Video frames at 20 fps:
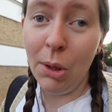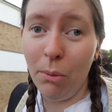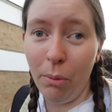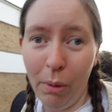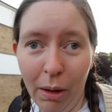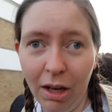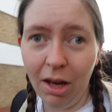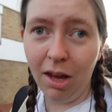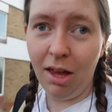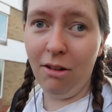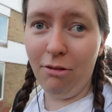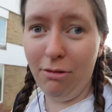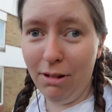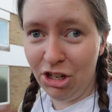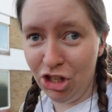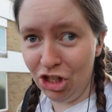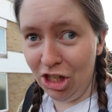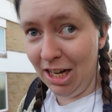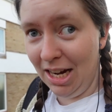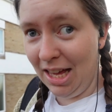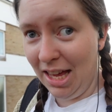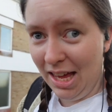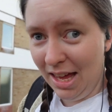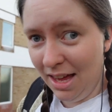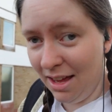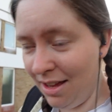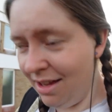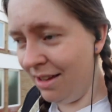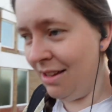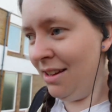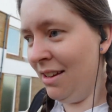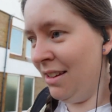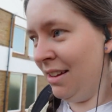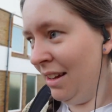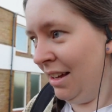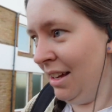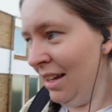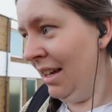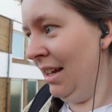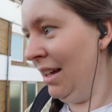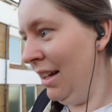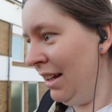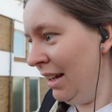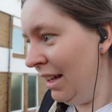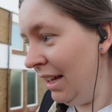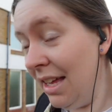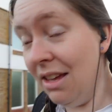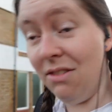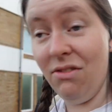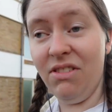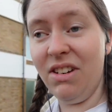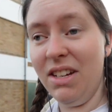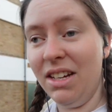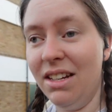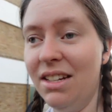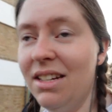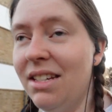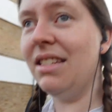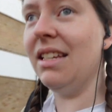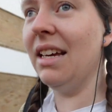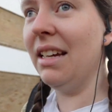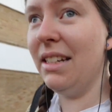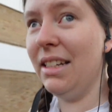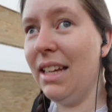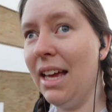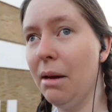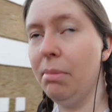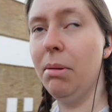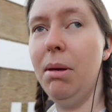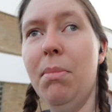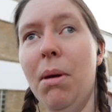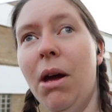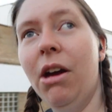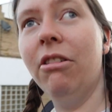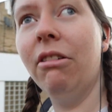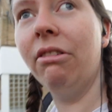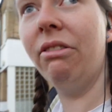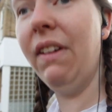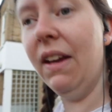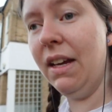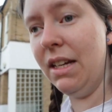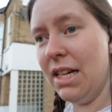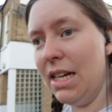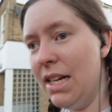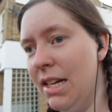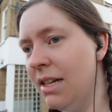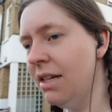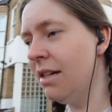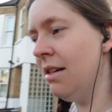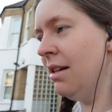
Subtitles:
When I originally gifted said capybara feeding,